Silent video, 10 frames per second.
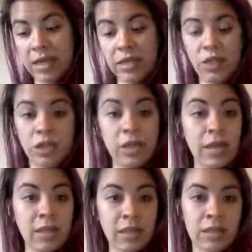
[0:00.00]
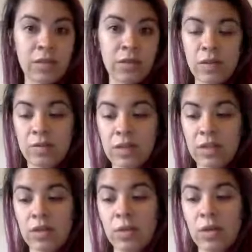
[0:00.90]
It it's exclusive to
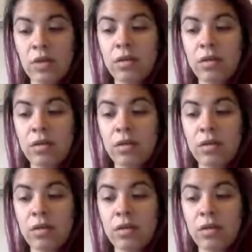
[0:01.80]
this oil.